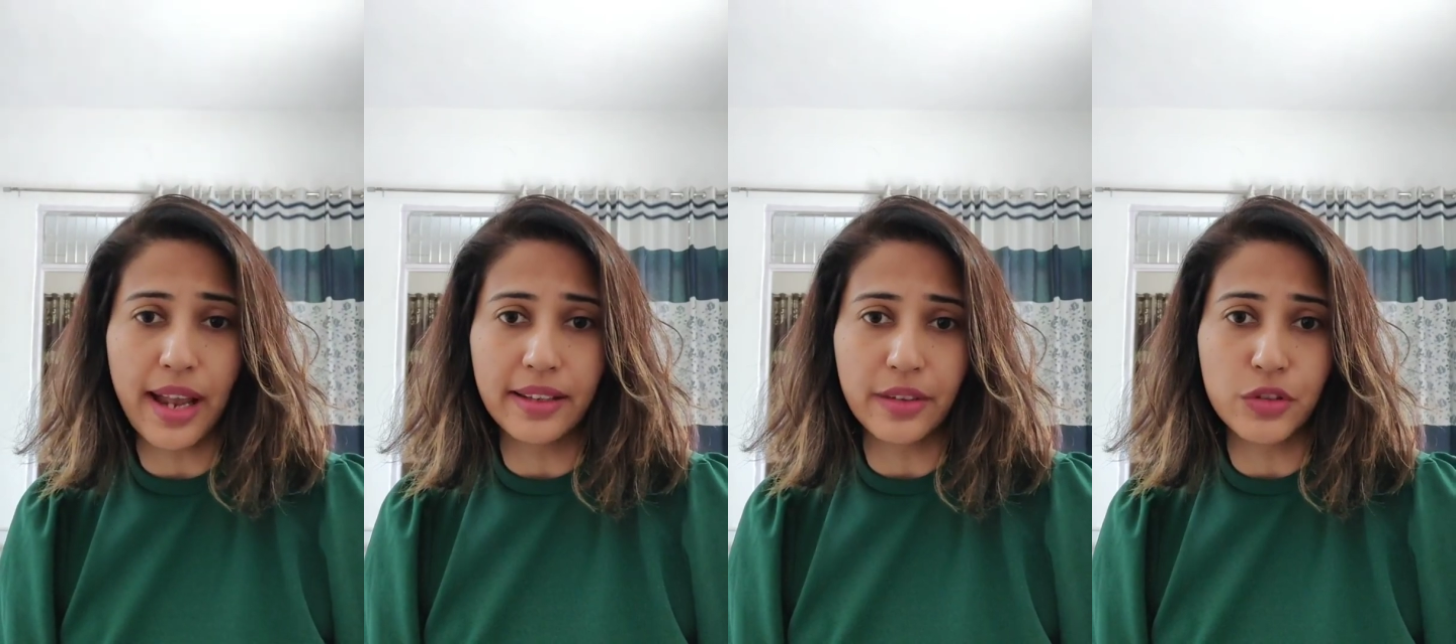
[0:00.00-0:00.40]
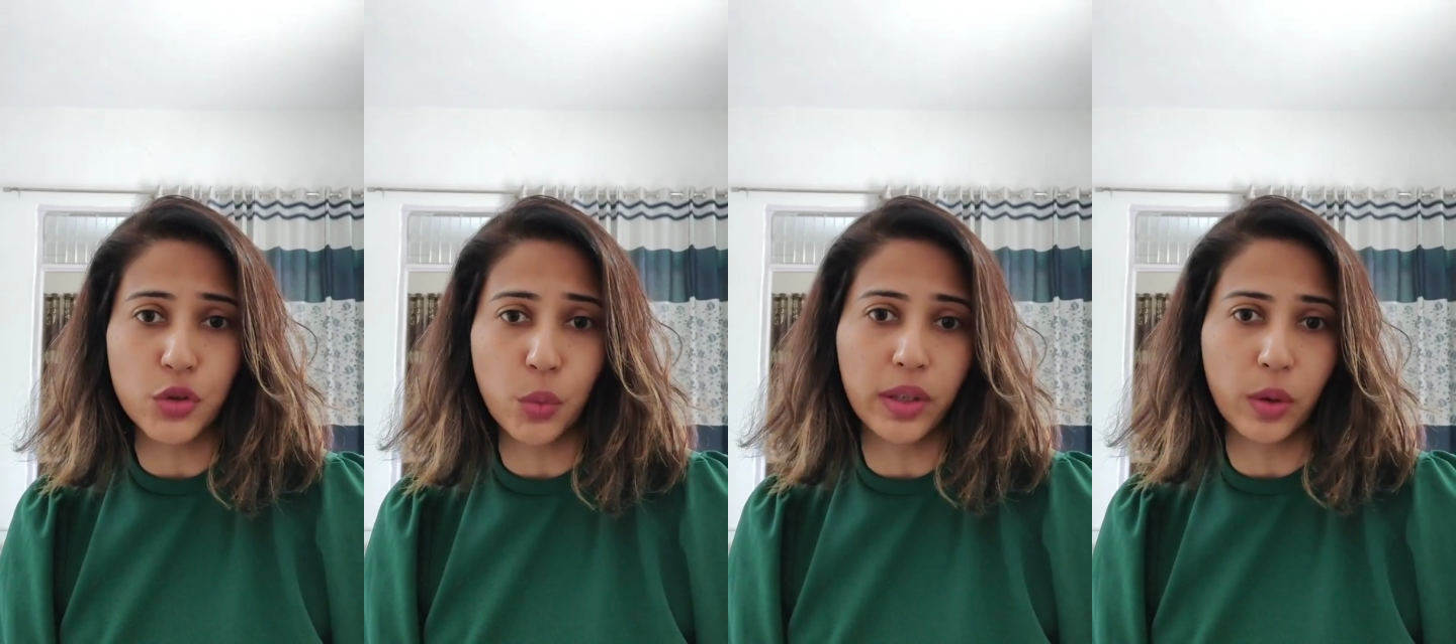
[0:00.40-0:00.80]
and there
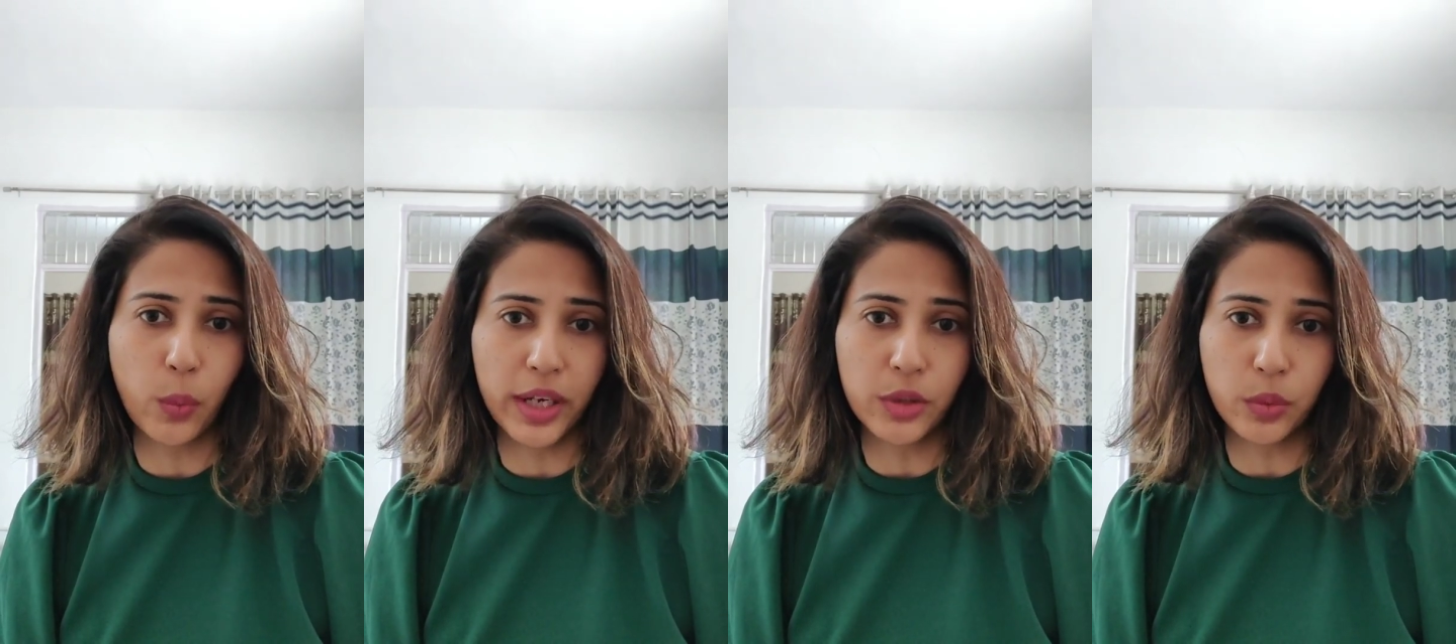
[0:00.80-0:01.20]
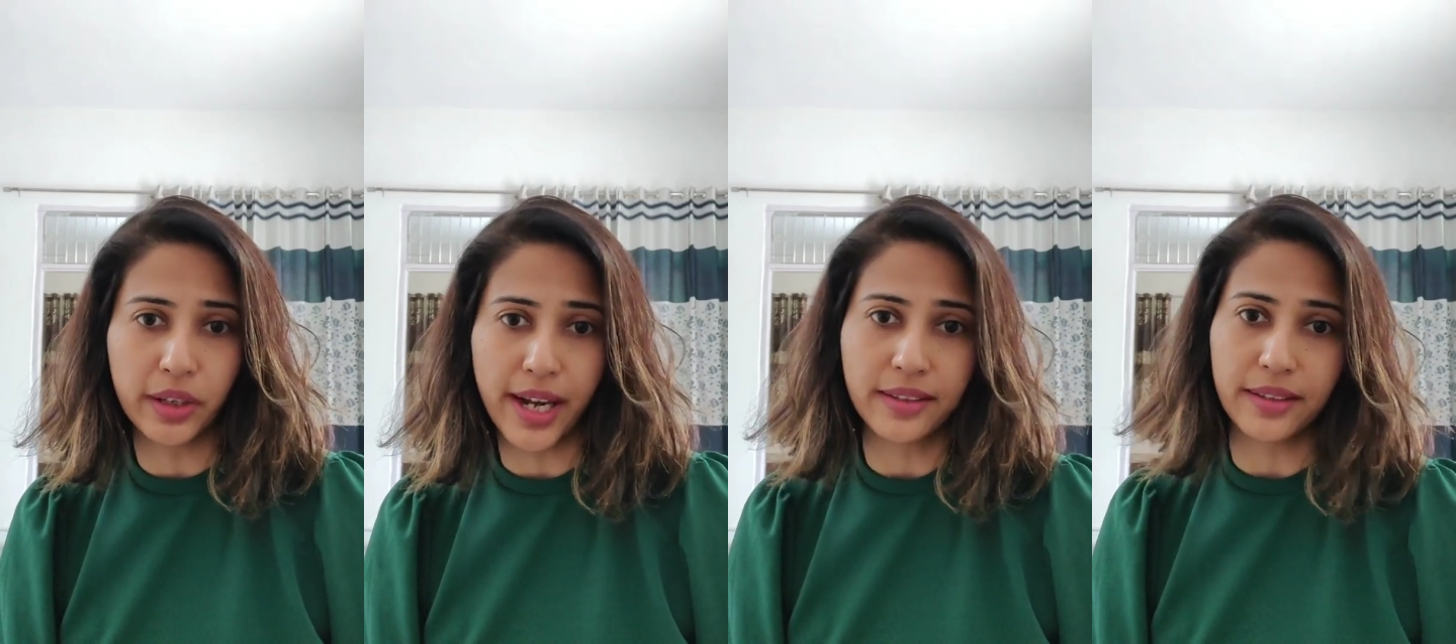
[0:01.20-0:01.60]
is no other way to
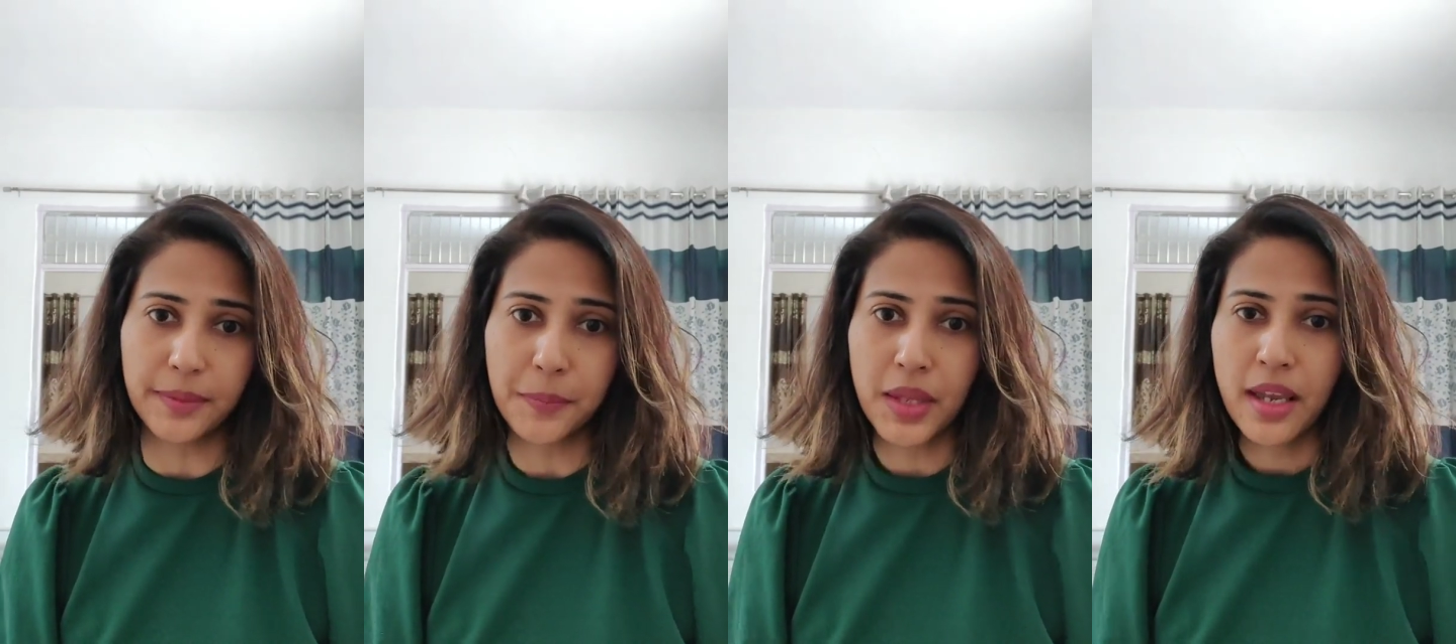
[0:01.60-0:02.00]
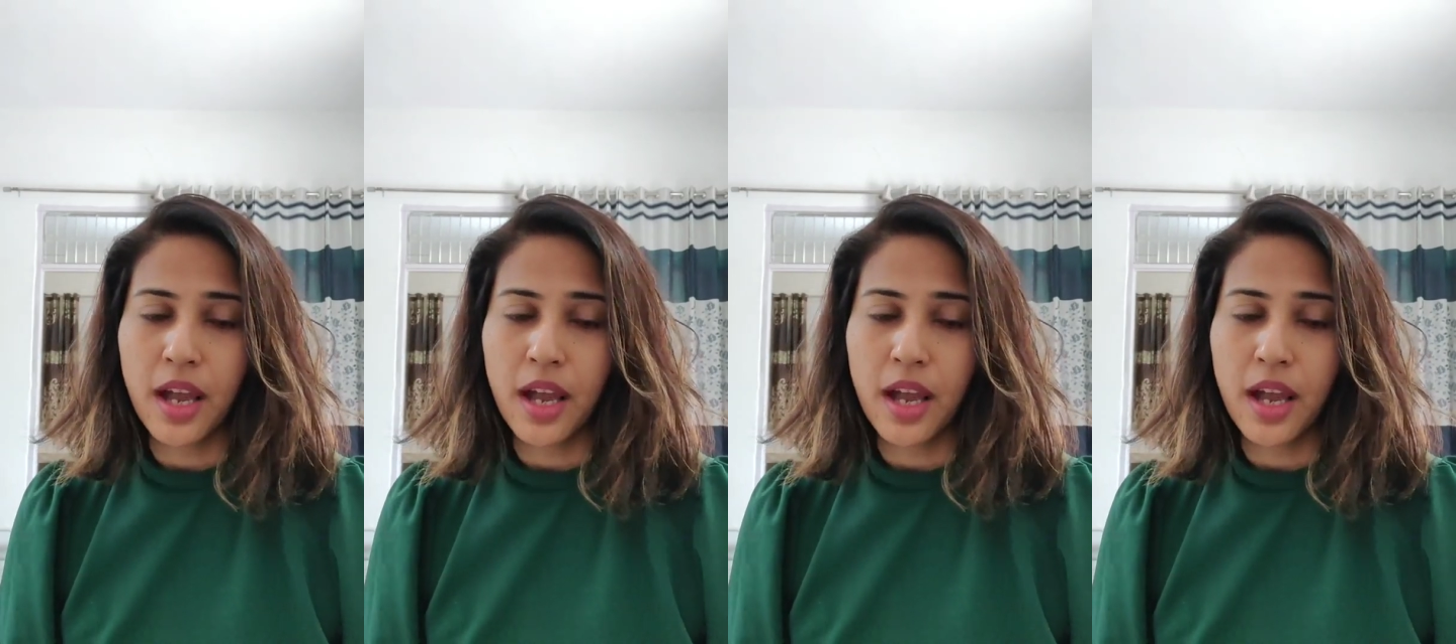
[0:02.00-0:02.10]
correct it.